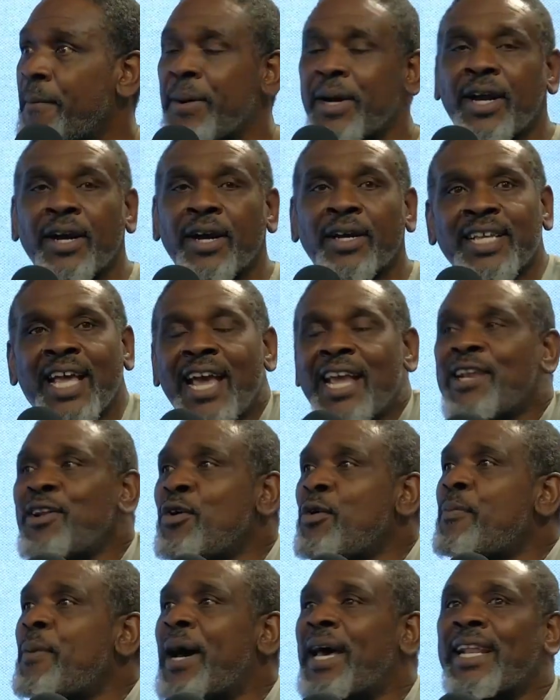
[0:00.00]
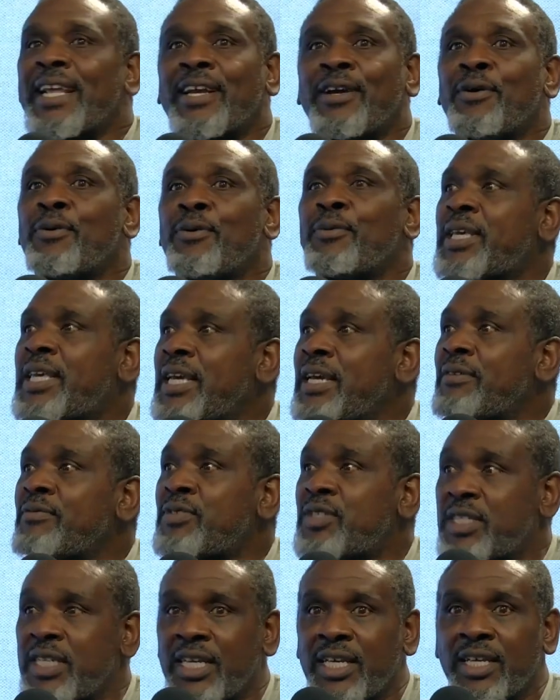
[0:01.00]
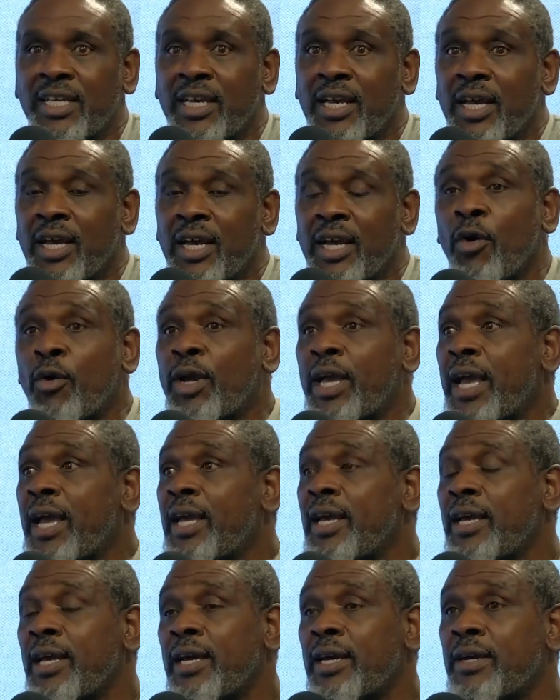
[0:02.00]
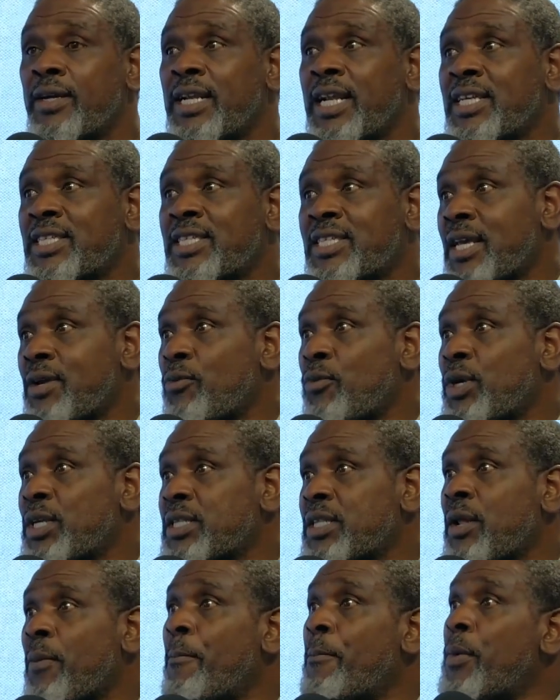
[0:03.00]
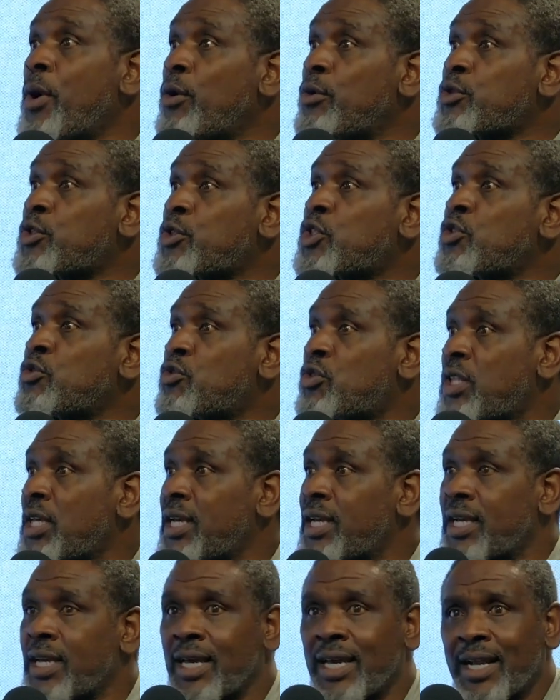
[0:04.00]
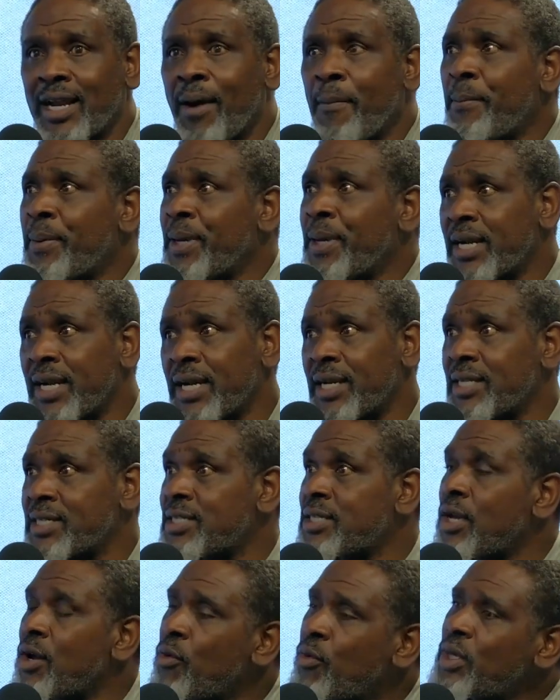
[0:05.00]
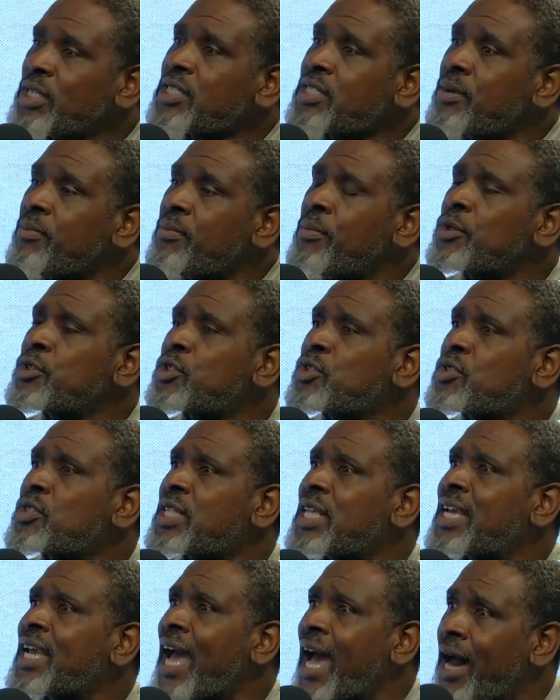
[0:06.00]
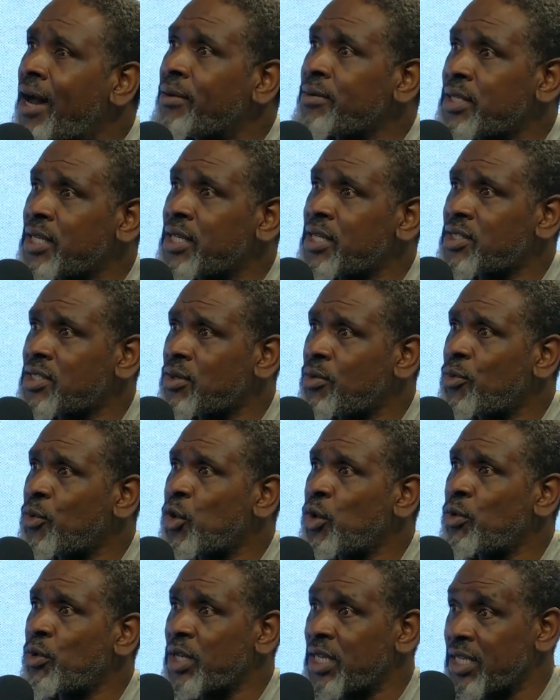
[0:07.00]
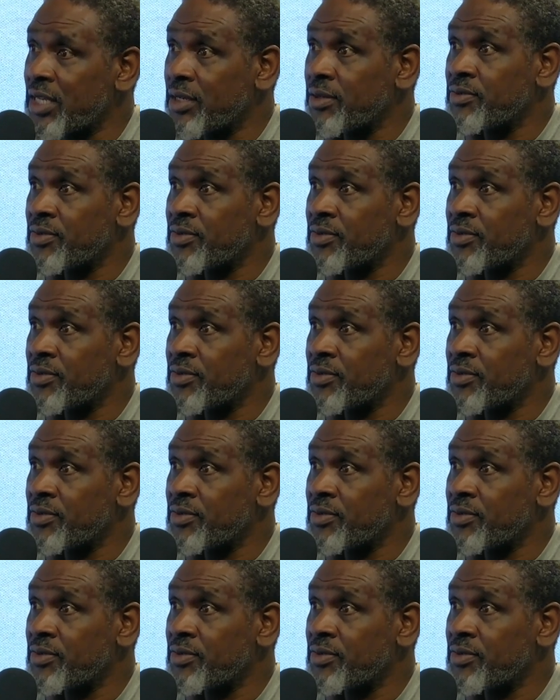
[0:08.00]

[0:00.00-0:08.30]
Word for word: five. Because ain't nobody gonna give Zeke. Okay, let's say what the most you think, and I'm being honest. Mm-hmm. What's the most you think out there someone would give